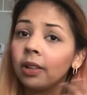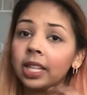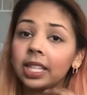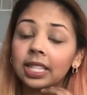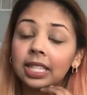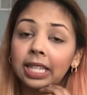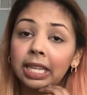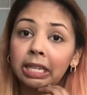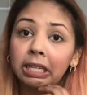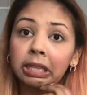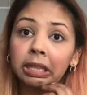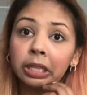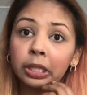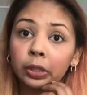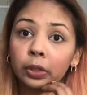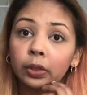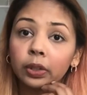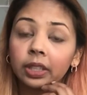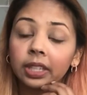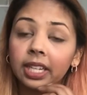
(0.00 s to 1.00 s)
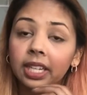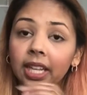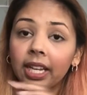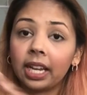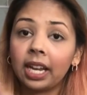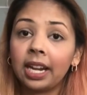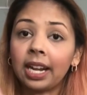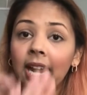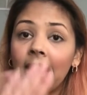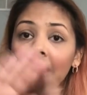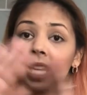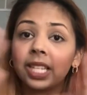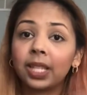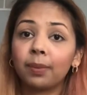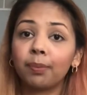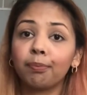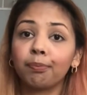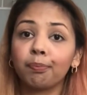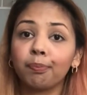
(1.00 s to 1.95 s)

It's like literally like a nice